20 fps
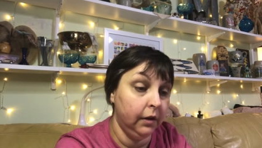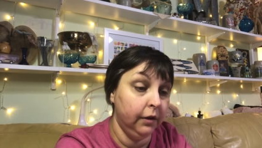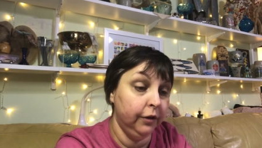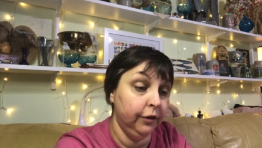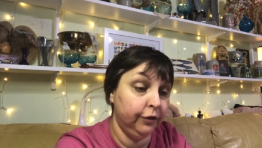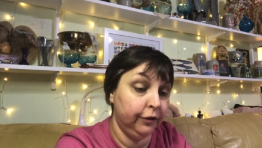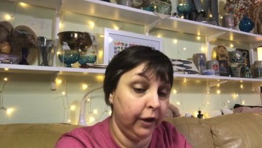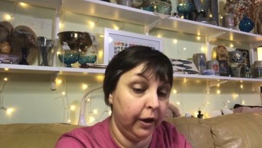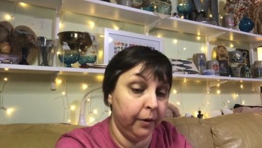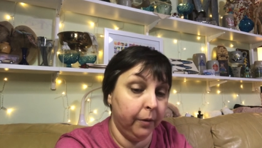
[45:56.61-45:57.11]

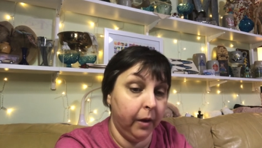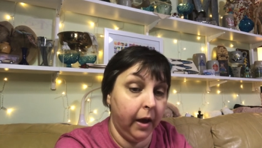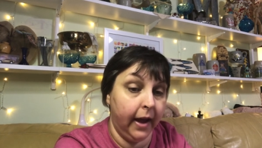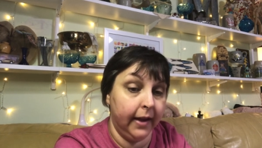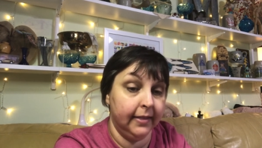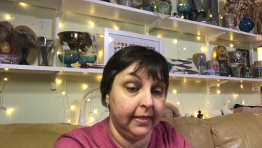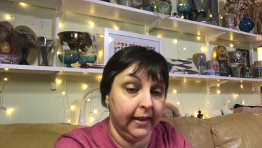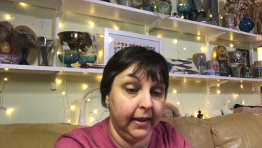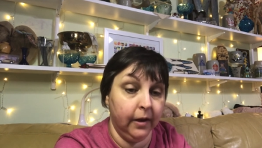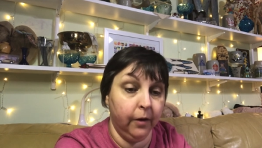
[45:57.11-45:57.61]
so I
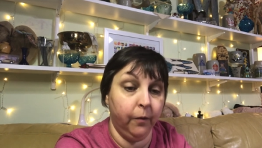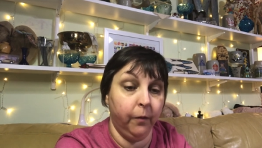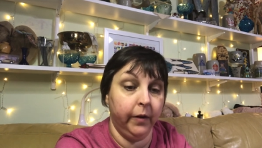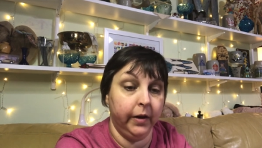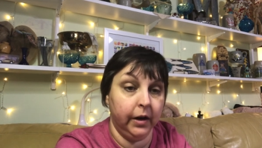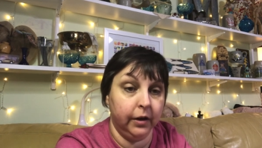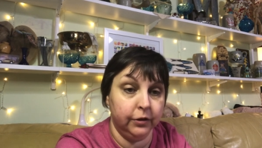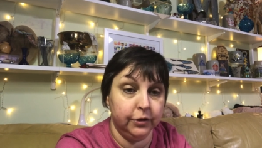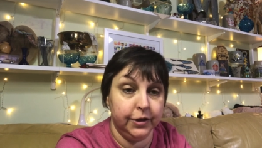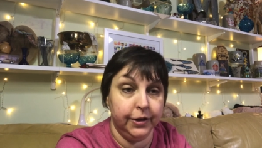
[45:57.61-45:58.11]
think what
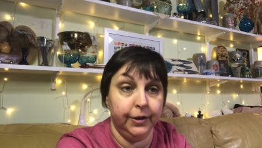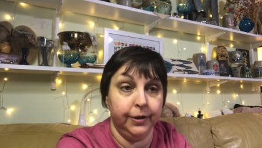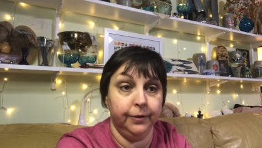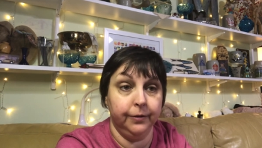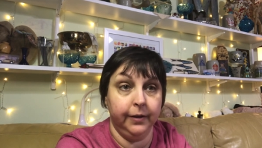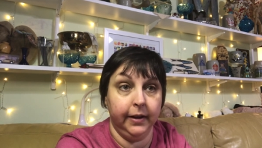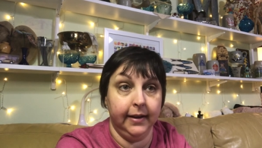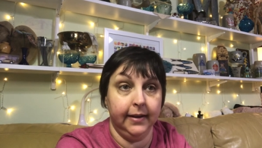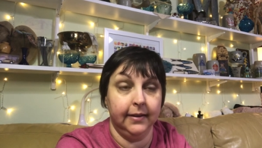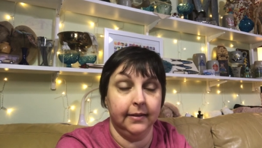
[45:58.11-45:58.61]
I'll do
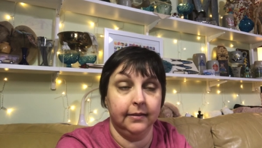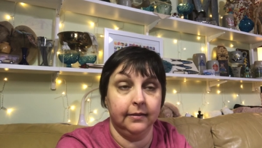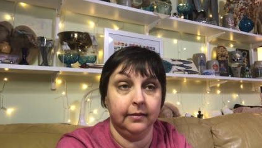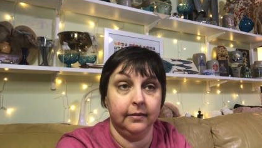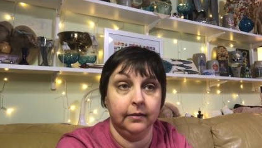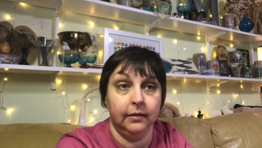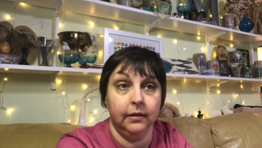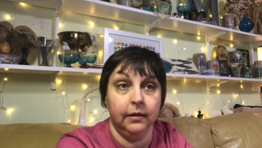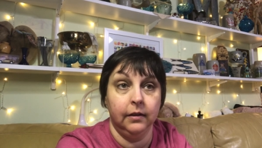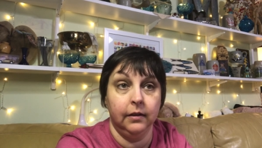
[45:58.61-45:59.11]
is